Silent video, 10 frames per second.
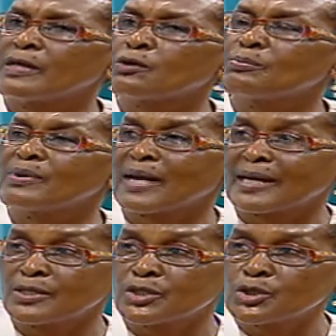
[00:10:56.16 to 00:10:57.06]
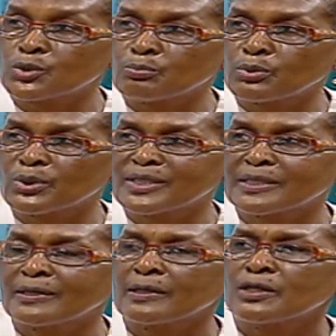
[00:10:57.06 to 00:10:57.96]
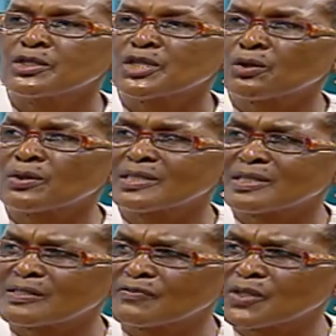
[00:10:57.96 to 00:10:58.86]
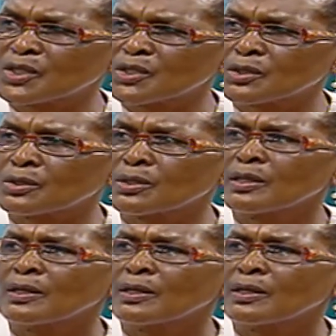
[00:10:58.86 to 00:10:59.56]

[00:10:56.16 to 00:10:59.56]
are obliged to board, check on the certification.